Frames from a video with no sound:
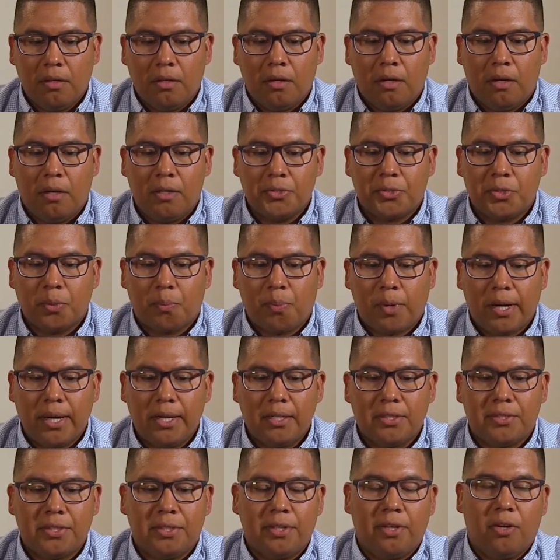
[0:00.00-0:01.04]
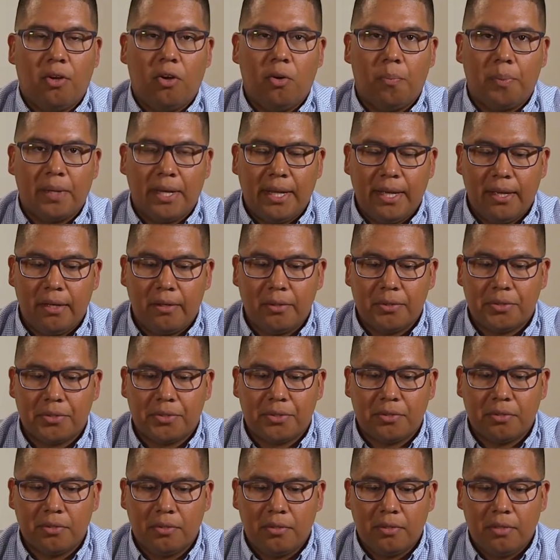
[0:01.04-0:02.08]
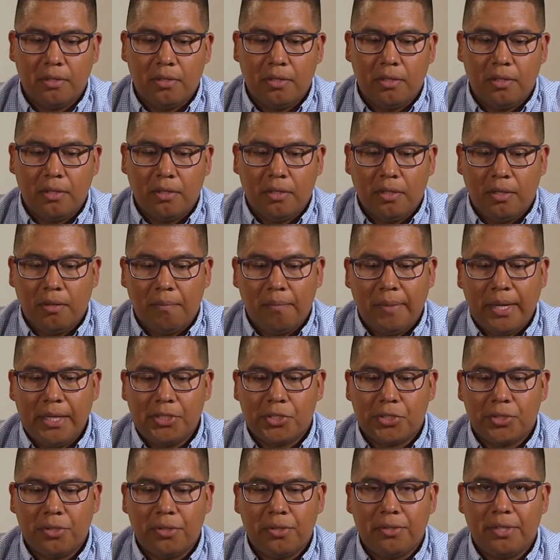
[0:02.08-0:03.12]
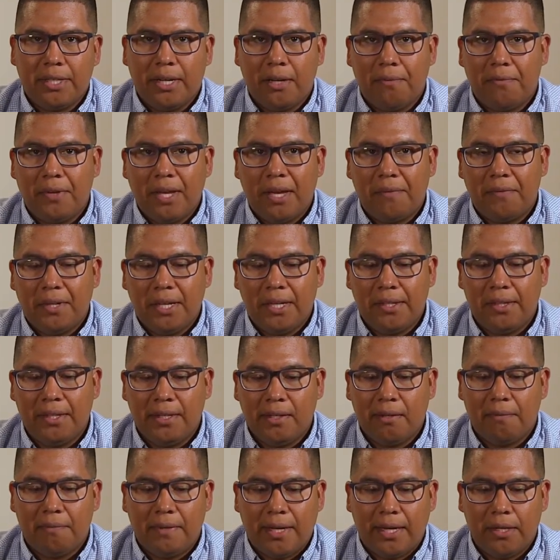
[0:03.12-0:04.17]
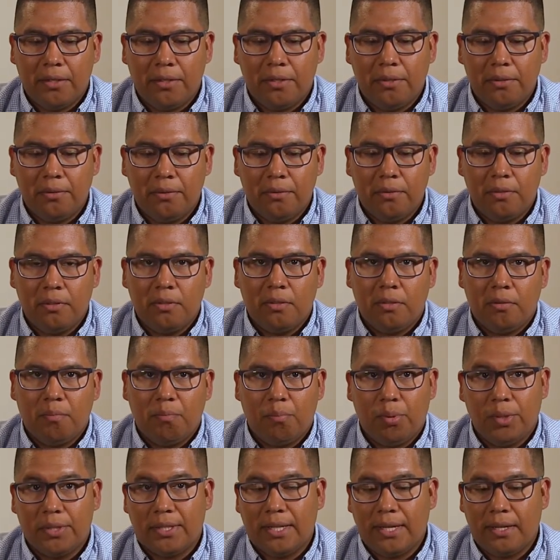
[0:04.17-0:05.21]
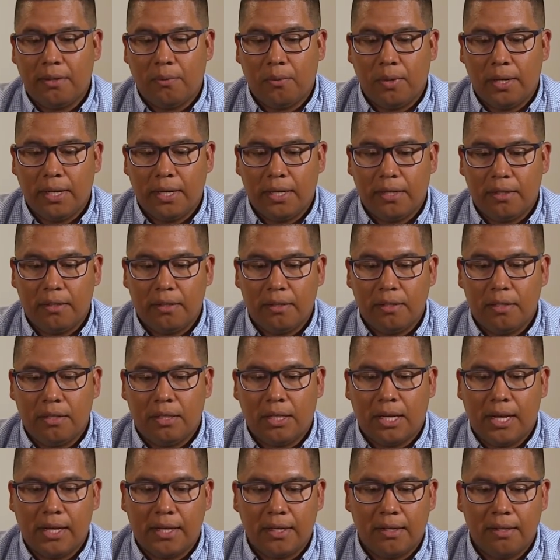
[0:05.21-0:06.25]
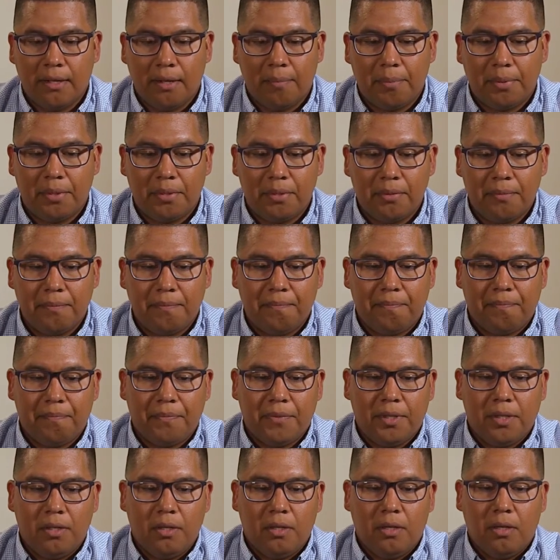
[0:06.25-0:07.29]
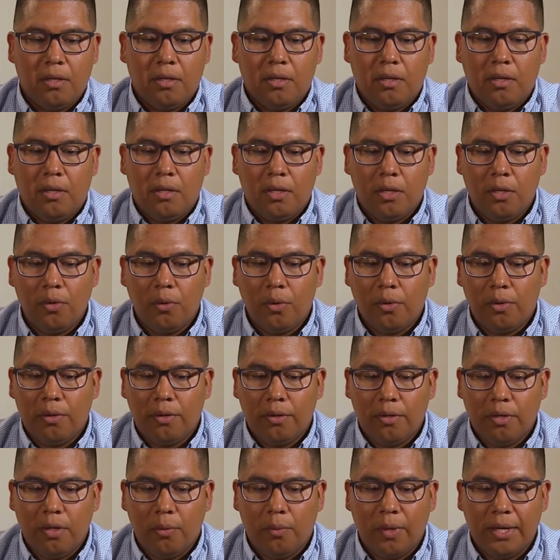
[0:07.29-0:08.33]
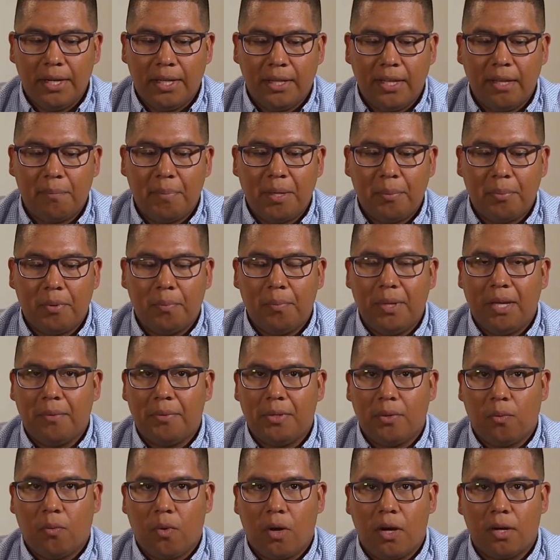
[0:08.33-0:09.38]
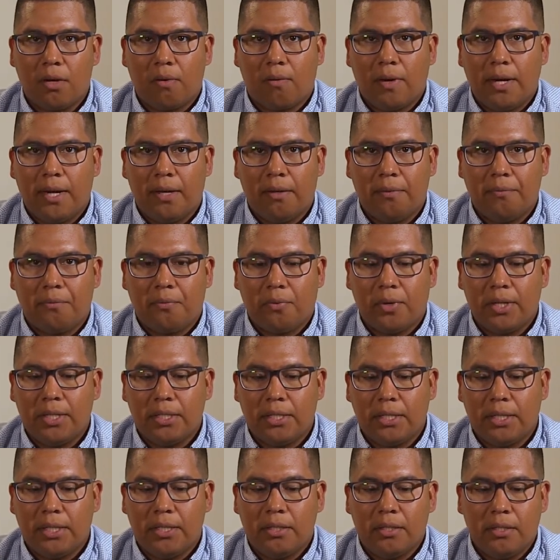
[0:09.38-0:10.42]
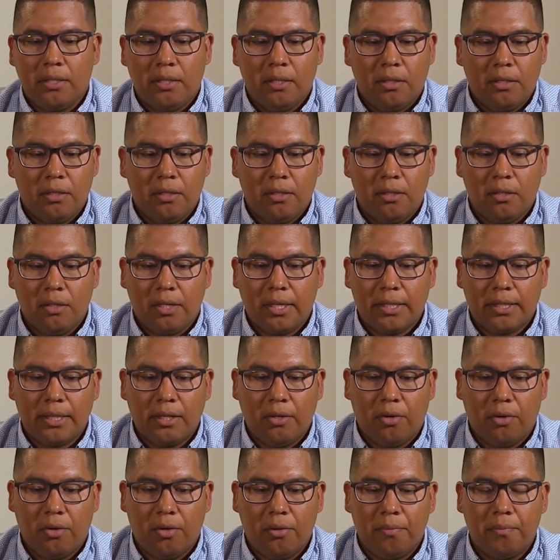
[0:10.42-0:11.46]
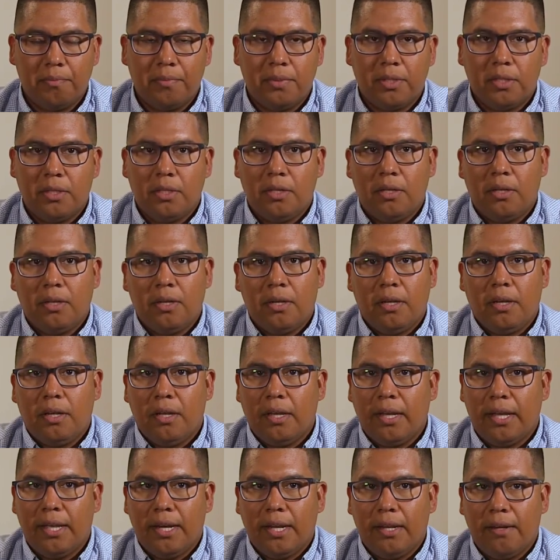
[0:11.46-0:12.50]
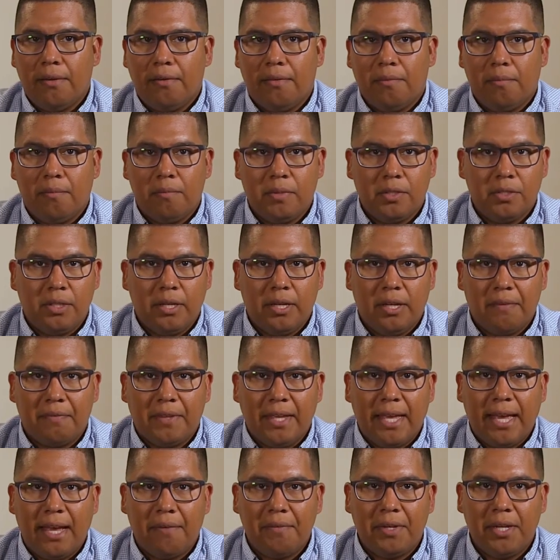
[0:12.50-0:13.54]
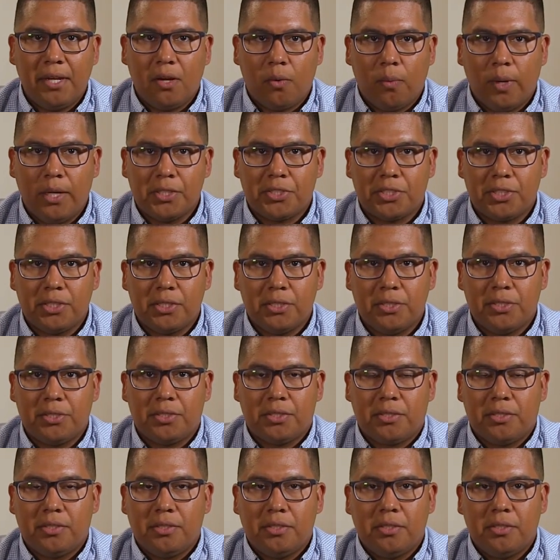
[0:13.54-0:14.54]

Also, prior to the open house, make sure that if you have anything of value, put that away, lock it up. You want to let people be able to walk around freely, look at the home, and then if they have any questions,